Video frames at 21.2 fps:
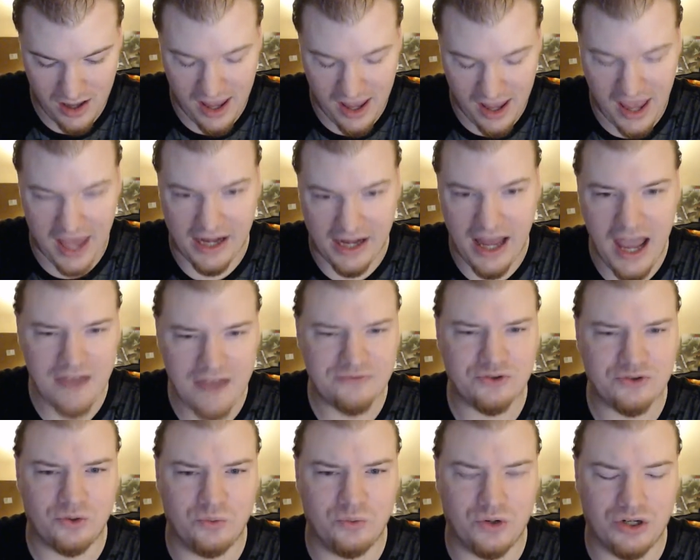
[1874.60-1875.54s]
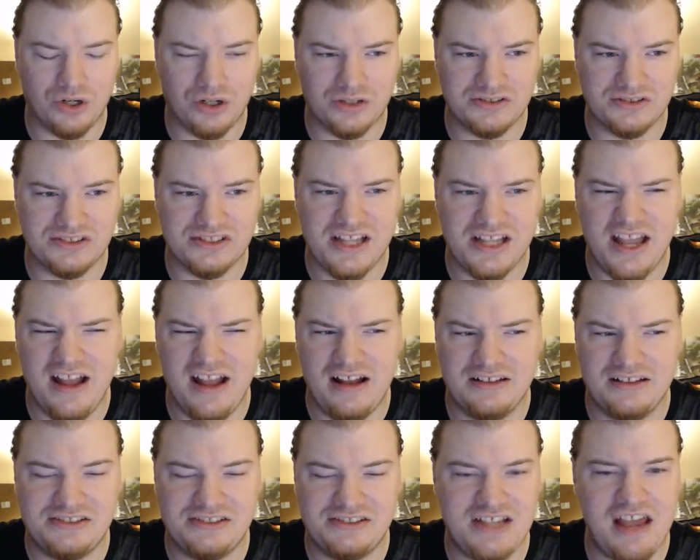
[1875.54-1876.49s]
And afterwards,
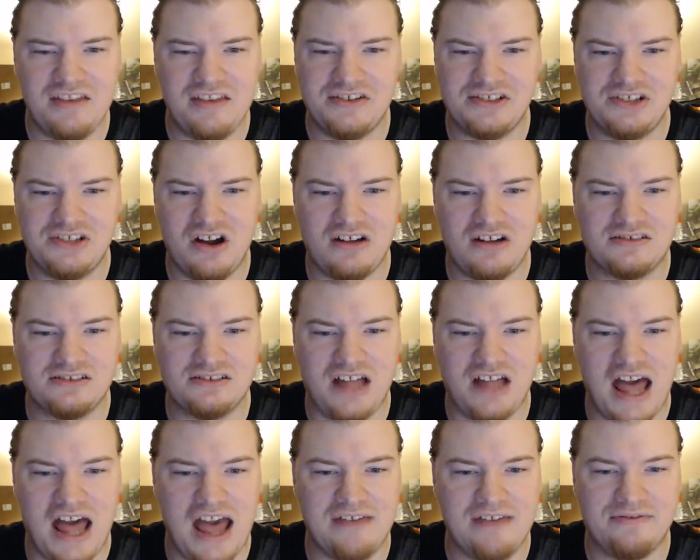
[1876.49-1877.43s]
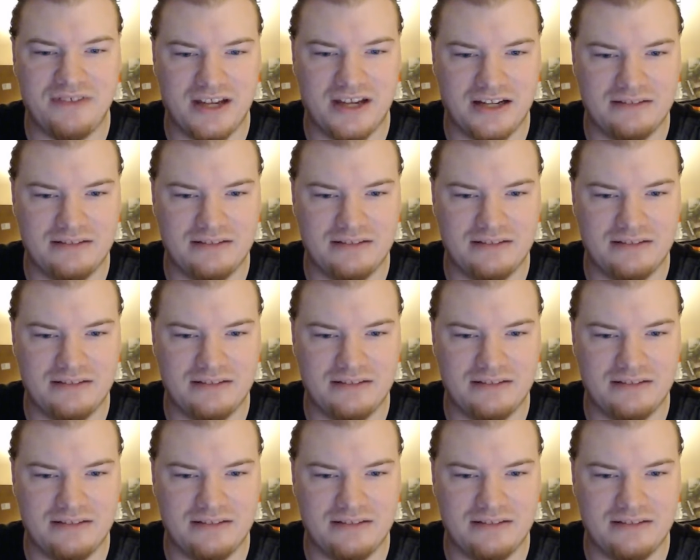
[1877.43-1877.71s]
Seth starts laughing.